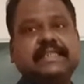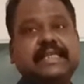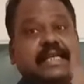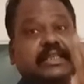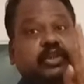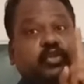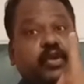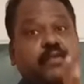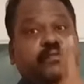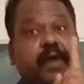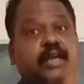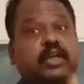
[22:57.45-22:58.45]
These
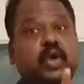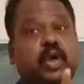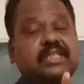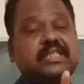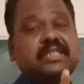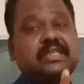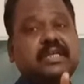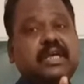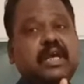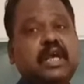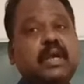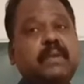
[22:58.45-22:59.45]
three factors
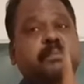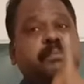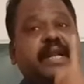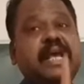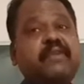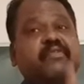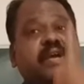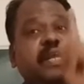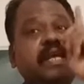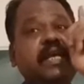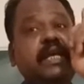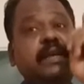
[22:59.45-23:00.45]
play a
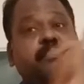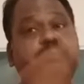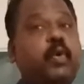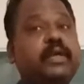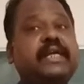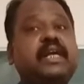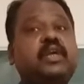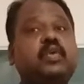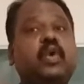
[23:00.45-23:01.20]
very important